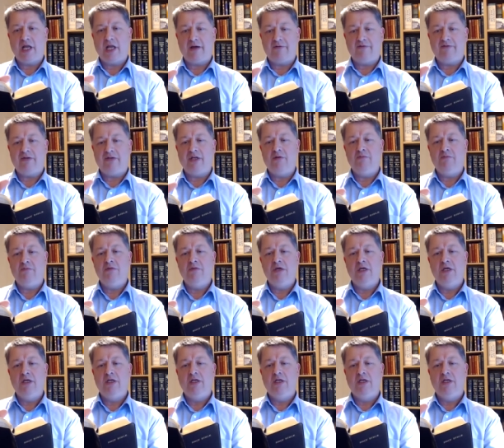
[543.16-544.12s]
left him.
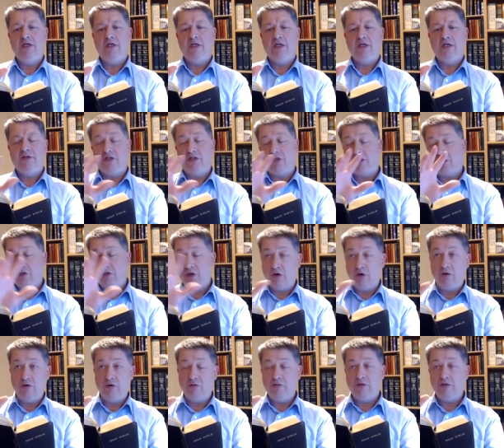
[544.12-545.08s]
The
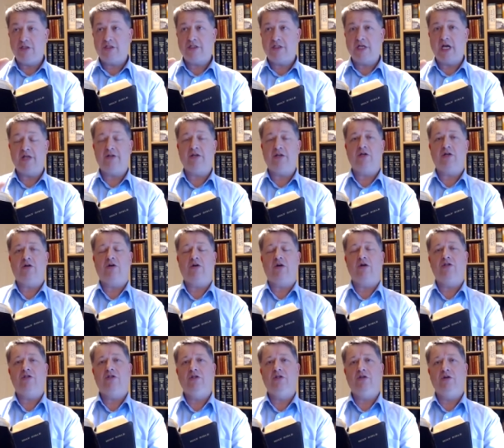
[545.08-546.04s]
stone was set
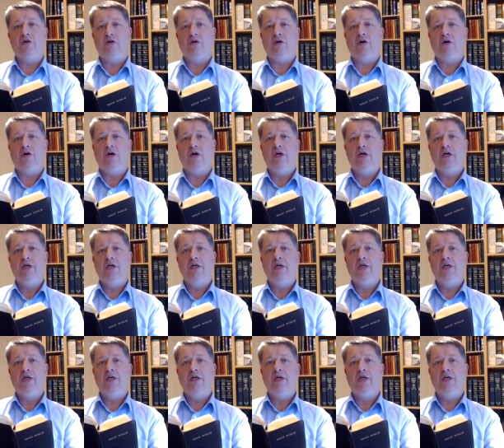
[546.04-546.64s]
across the door.